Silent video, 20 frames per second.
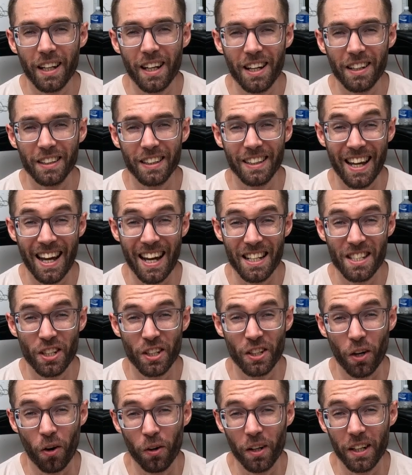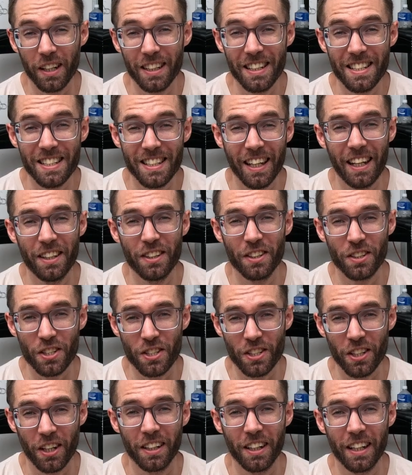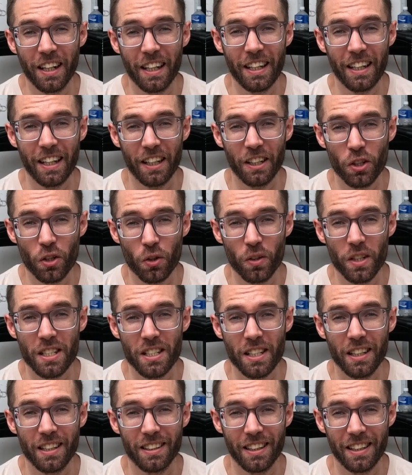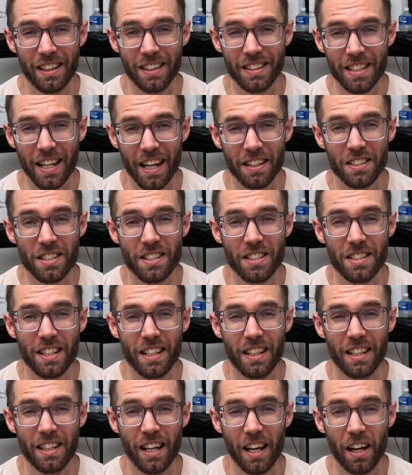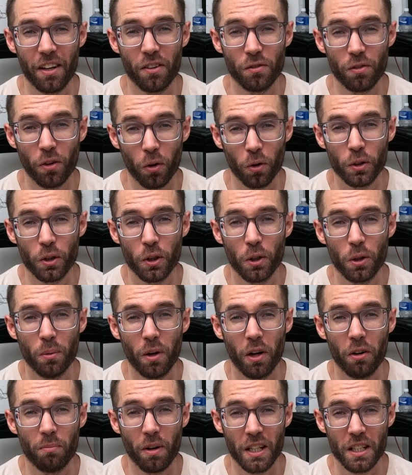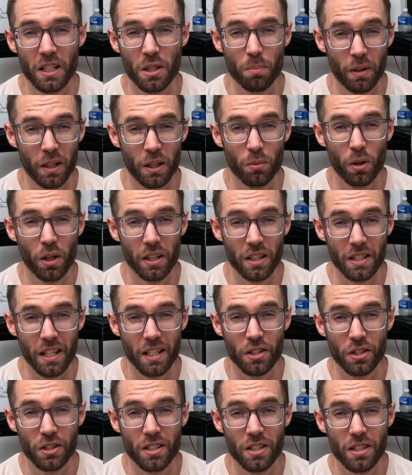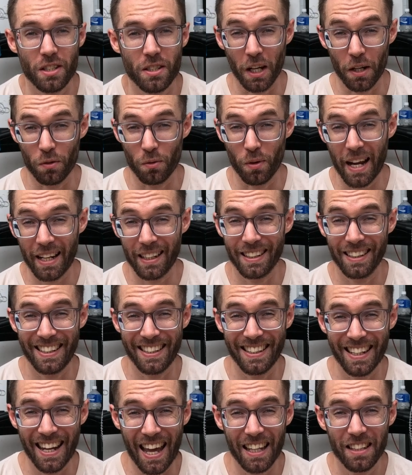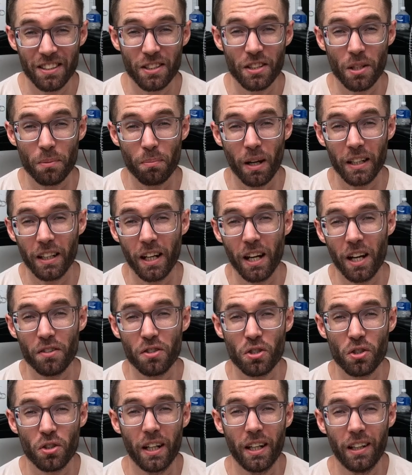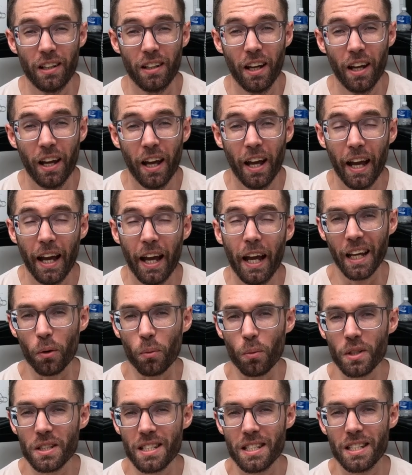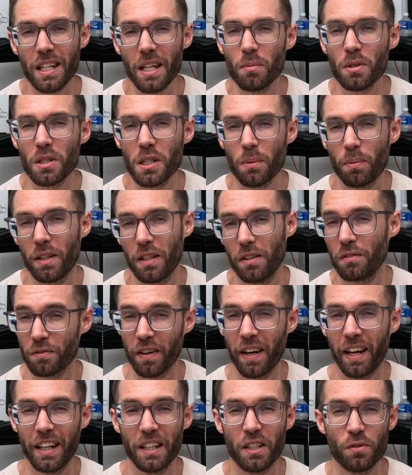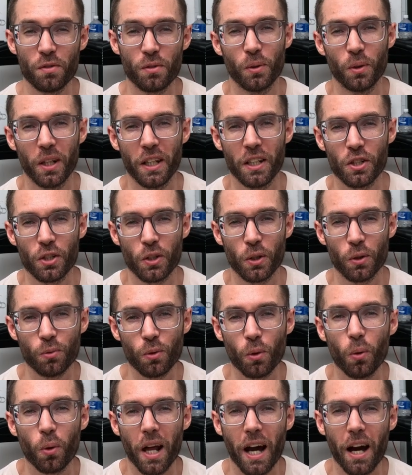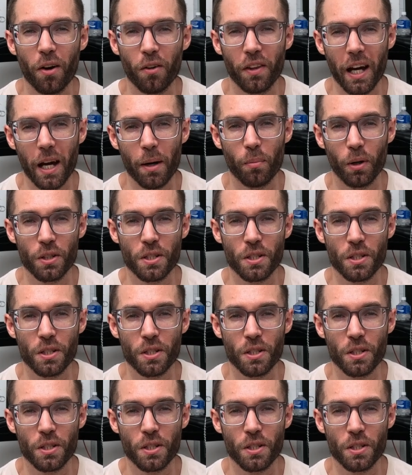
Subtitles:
I can't categorically say that suddenly increasing the intensity and volume of my speedwork sessions directly led to my calf strain, it would seem to be fairly foolish to rule out that